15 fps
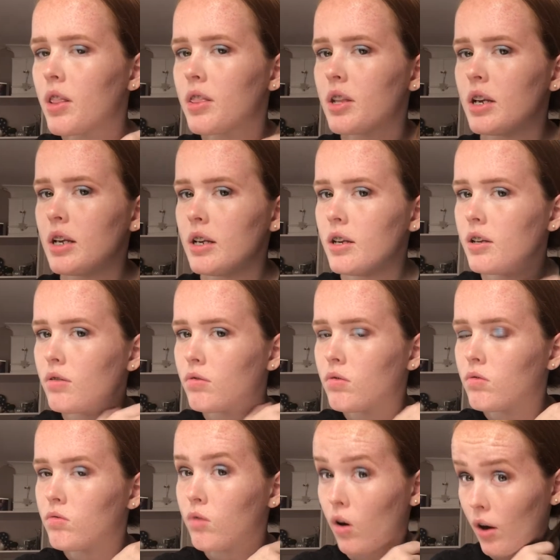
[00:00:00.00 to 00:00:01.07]
the
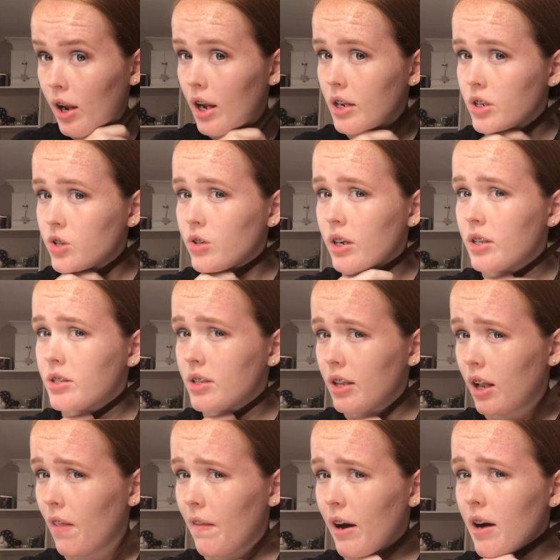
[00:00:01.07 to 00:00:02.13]
right hand strand, so
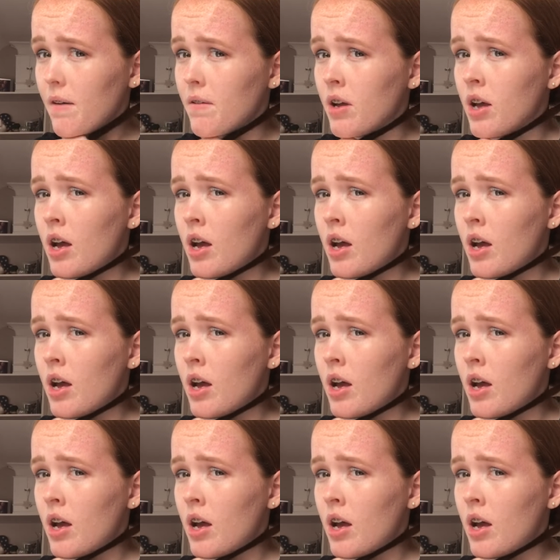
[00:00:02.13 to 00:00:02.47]
like that,